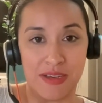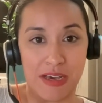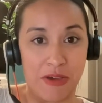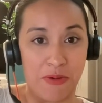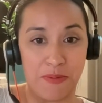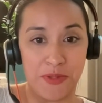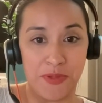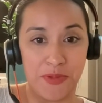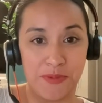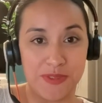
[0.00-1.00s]
I hope
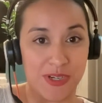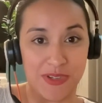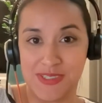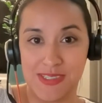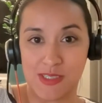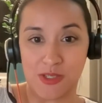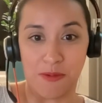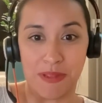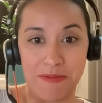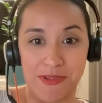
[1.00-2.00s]
you start using
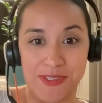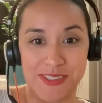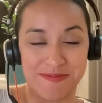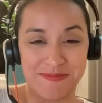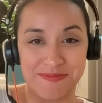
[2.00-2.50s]
scope labels.